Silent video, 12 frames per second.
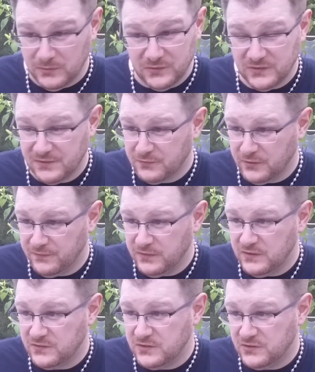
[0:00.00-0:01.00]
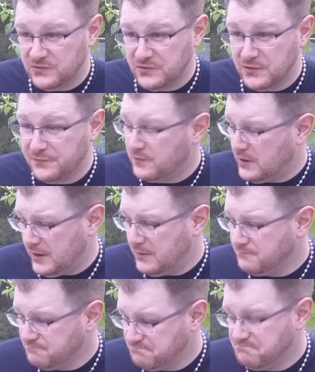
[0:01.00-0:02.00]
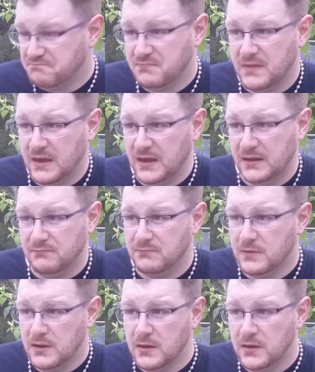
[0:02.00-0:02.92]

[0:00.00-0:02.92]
several of these into stir fry, and